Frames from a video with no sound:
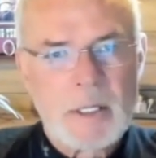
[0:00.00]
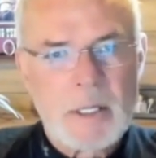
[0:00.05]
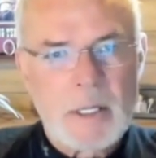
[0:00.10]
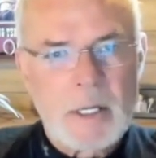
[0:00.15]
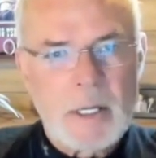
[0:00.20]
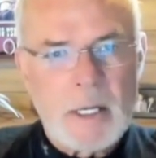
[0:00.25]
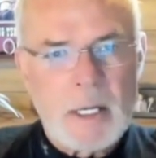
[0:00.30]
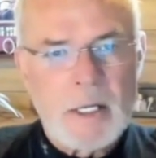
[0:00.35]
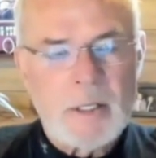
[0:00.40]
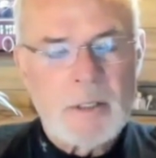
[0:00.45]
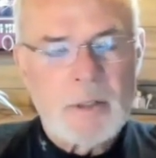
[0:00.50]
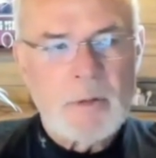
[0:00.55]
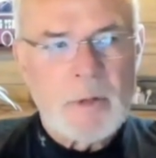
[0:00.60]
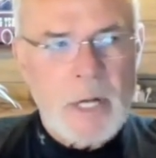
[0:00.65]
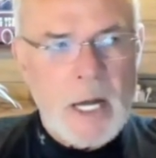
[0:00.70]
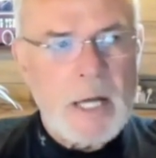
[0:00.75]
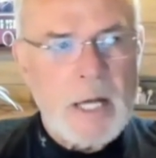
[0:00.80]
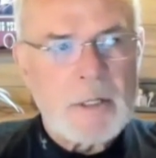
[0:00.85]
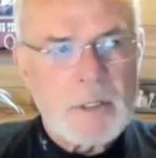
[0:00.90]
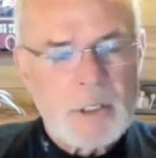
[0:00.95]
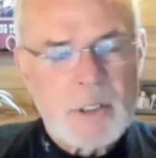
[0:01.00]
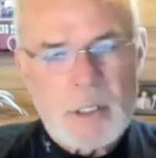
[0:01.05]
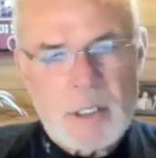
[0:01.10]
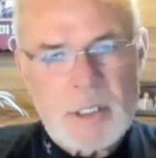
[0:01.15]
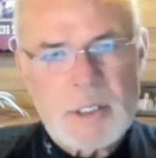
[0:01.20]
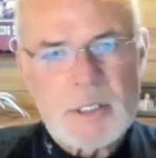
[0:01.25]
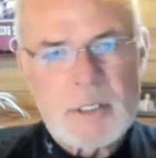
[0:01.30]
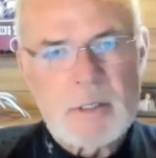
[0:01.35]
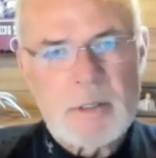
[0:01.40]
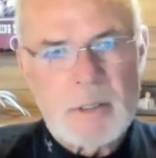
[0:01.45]
And you're not
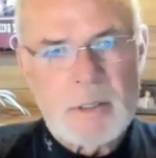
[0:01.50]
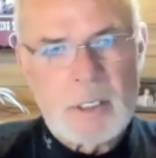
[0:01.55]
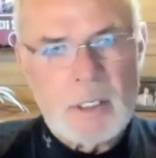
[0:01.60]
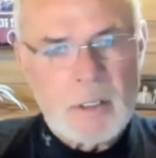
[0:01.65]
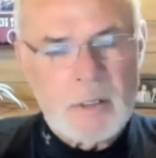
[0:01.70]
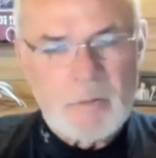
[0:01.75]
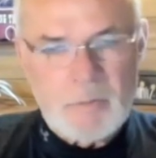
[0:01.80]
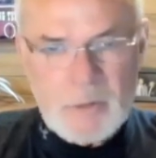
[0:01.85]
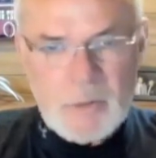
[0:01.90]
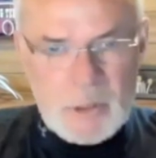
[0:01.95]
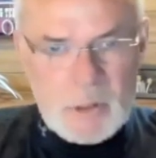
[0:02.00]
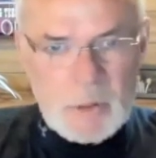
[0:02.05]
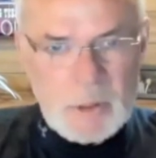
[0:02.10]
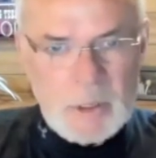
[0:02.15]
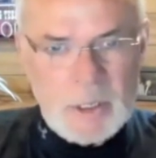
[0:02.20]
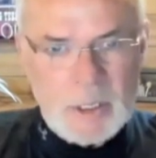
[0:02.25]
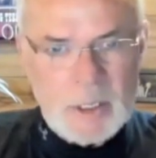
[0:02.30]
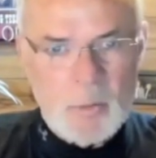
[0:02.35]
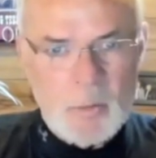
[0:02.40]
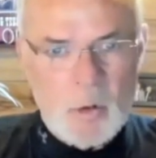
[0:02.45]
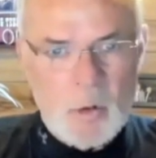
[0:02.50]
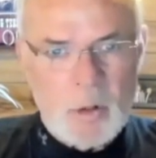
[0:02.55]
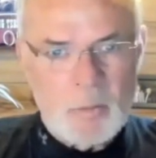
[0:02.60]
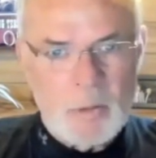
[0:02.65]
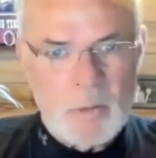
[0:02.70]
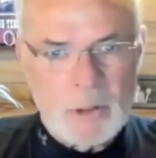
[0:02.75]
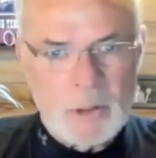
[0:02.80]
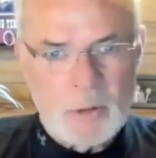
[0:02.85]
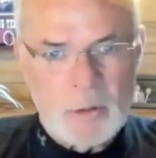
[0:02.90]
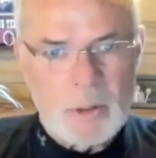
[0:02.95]
just the individual anymore.
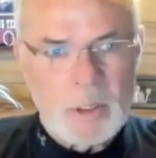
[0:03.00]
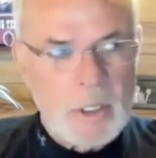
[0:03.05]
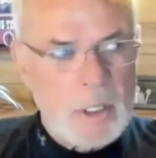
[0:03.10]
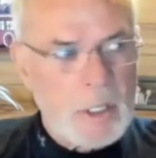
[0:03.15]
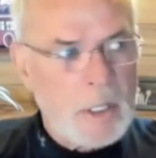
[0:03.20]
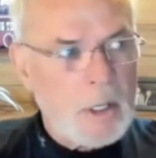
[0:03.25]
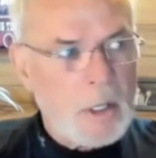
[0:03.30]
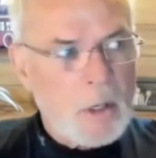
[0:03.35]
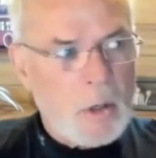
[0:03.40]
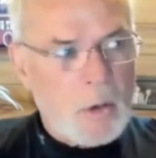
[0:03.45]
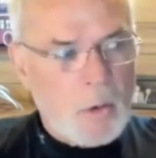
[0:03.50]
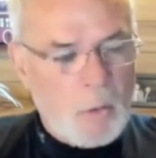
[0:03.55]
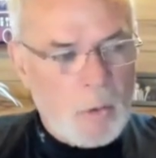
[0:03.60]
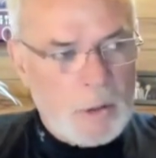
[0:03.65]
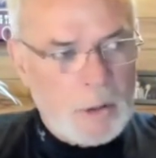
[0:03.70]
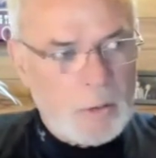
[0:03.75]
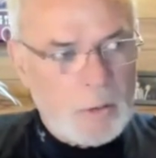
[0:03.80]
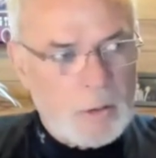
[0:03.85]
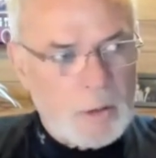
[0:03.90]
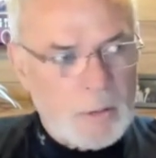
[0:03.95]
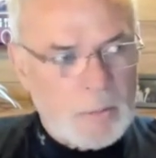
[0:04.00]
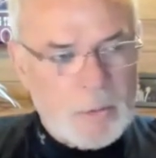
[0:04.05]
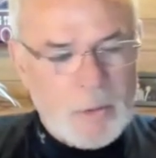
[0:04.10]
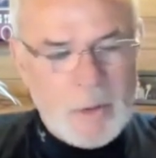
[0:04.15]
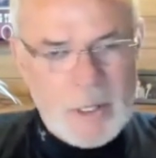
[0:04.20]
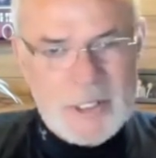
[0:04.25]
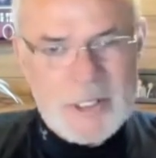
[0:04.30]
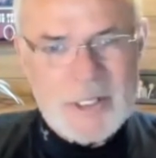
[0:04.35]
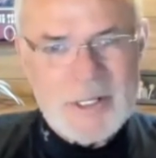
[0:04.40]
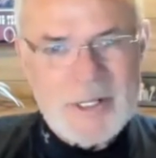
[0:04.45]
When you're the
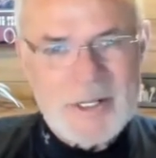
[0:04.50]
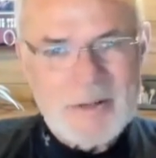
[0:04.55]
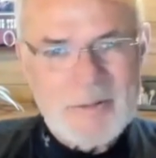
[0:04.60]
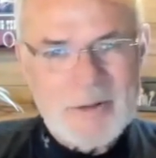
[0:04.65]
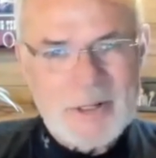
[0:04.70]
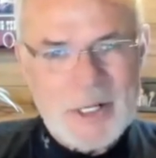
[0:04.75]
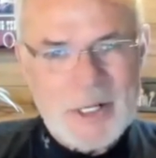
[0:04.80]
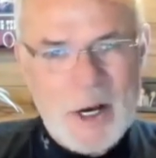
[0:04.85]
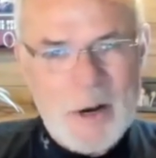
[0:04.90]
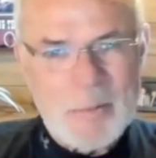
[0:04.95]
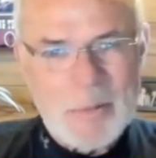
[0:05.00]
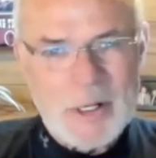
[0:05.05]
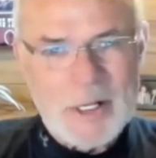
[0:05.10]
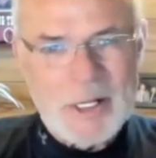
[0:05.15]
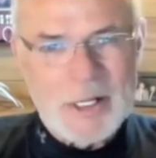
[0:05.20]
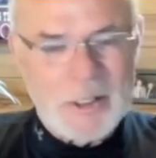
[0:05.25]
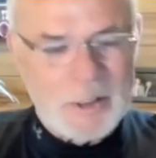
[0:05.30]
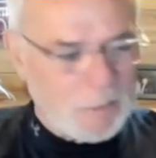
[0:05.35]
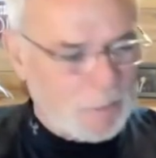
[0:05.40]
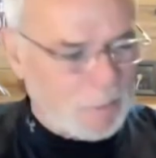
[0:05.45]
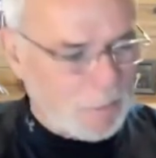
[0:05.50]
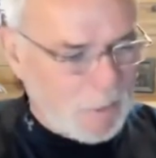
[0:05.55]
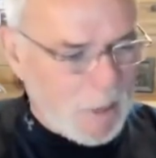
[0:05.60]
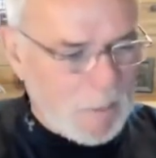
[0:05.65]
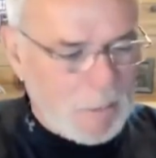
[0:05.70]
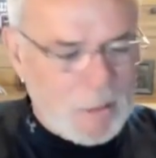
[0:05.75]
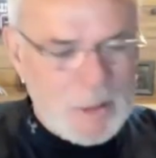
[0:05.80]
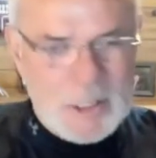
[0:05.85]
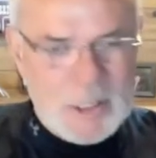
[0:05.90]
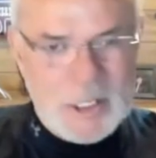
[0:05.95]
president of a company and you're
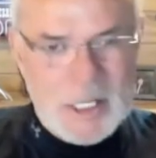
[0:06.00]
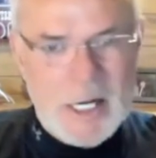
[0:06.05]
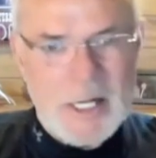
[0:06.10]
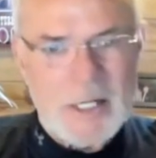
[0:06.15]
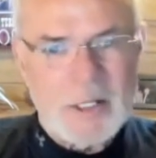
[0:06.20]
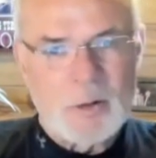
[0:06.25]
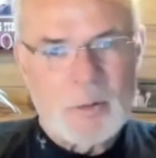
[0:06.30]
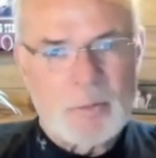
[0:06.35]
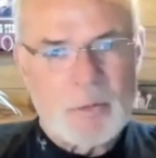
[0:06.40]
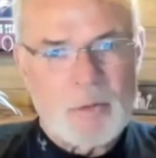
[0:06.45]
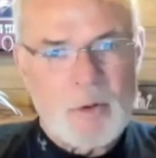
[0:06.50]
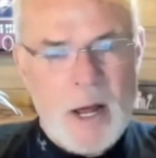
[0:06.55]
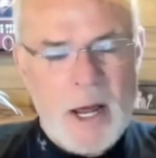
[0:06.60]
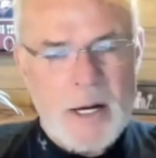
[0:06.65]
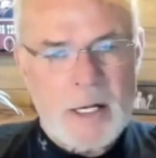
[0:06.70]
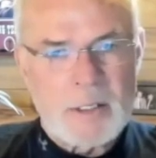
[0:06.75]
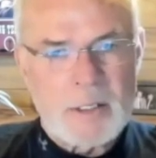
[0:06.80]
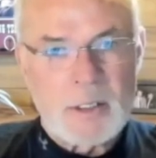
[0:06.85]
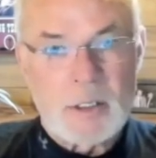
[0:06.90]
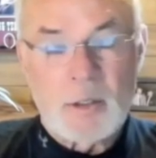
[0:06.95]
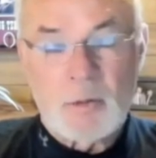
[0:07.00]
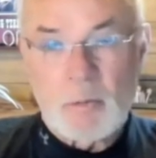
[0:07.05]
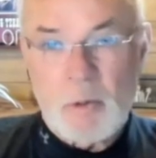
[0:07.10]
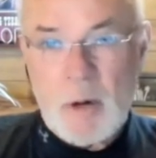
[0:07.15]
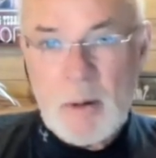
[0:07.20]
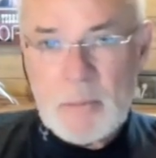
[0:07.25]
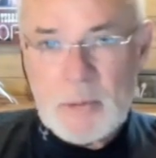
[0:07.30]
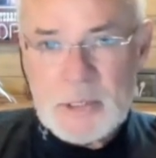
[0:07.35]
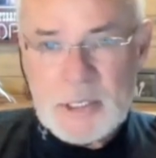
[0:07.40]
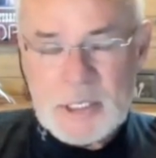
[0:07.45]
representing your product and you're
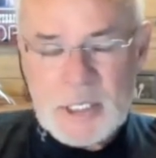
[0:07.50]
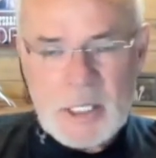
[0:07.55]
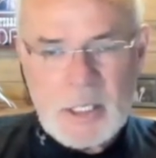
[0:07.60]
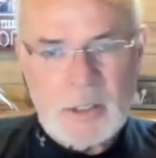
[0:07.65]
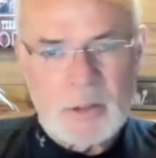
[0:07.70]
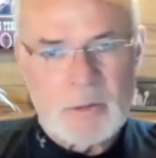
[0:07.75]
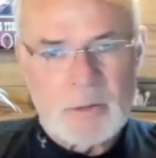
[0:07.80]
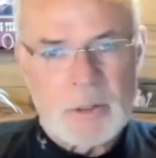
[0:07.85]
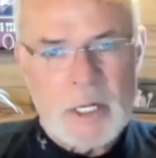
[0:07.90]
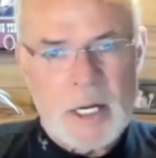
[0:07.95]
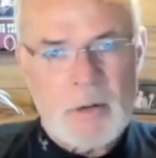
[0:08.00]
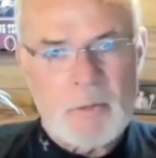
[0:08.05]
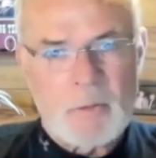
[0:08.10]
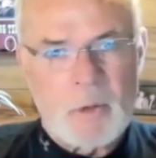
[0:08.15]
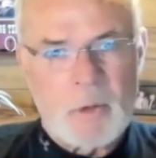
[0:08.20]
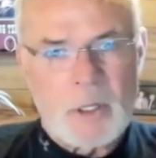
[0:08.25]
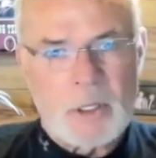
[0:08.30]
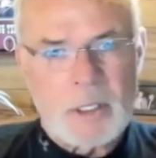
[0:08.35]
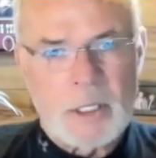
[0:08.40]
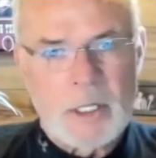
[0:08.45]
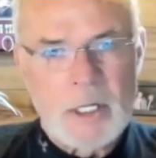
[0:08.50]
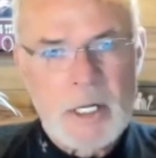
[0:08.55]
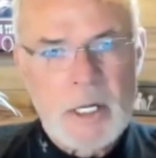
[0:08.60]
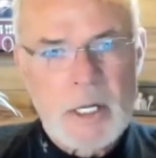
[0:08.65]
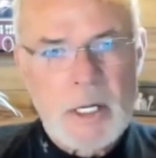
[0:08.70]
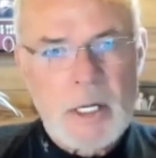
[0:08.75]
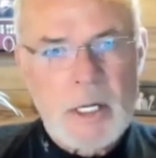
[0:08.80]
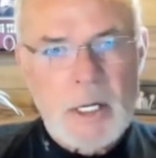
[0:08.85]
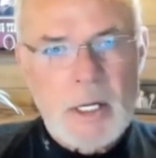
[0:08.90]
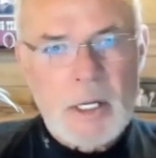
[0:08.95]
representing your network,
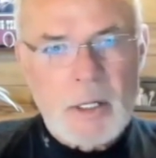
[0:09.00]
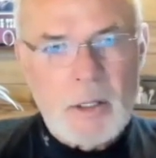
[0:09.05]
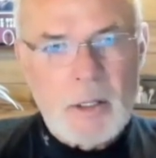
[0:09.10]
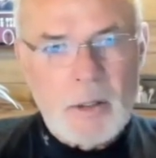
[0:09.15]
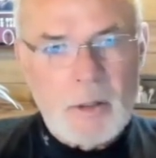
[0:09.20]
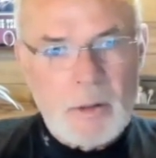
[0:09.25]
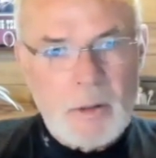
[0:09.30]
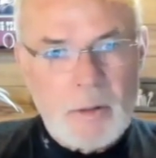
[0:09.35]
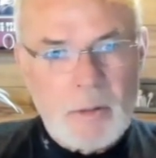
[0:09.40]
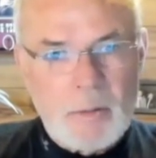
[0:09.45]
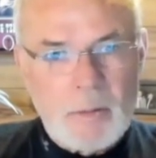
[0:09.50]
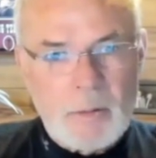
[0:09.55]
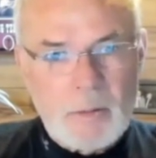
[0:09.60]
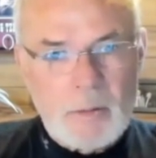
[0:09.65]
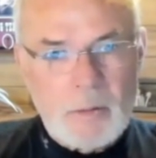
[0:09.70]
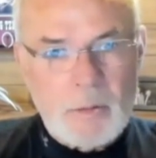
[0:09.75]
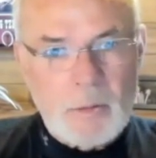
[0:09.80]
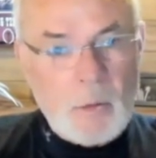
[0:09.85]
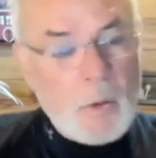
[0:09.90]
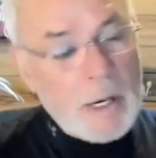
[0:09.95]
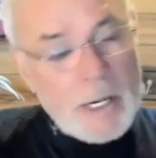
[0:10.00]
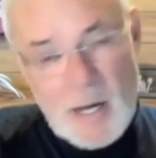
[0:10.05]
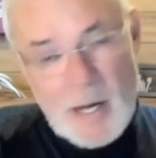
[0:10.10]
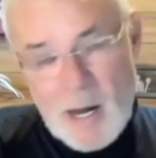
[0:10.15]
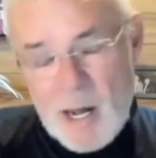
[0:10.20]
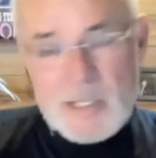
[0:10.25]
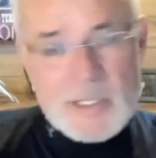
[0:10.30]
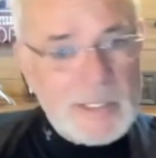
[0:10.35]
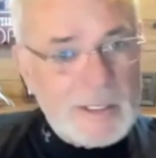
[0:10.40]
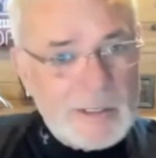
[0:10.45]
quite
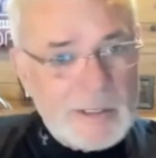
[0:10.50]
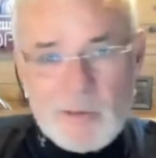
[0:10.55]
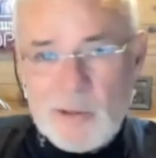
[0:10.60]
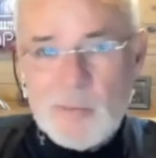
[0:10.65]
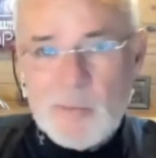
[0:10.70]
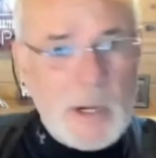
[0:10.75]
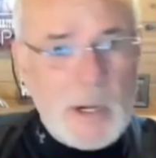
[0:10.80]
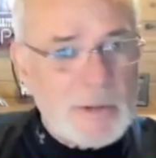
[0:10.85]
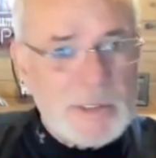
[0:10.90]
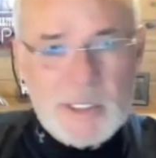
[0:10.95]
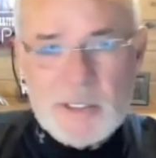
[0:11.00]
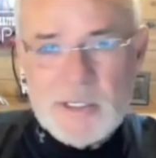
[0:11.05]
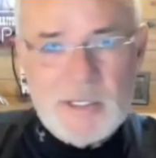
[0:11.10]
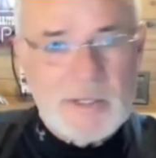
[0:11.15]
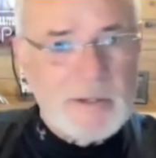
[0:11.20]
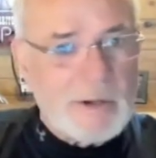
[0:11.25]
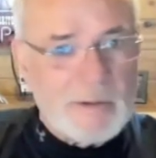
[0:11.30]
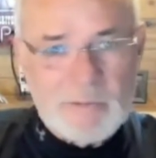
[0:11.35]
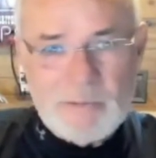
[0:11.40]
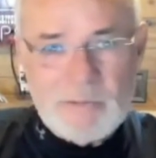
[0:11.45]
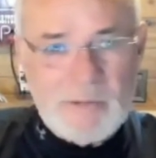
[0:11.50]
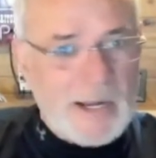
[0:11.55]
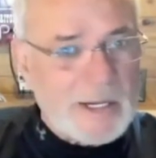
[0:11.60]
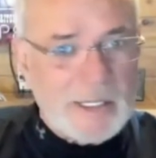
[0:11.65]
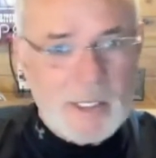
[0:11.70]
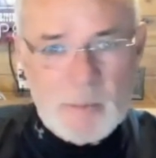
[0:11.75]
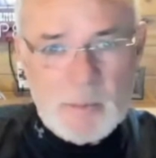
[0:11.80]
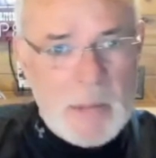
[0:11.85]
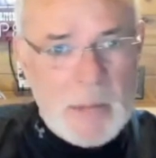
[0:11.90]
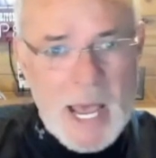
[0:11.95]
honestly, your emotions don't
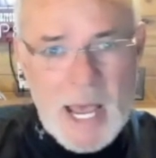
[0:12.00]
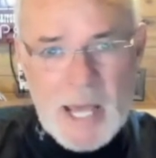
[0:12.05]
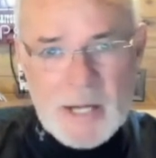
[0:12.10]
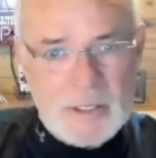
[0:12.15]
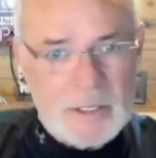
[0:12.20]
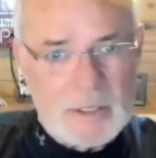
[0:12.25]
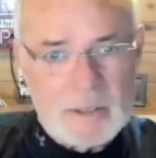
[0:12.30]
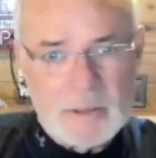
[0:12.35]
fucking matter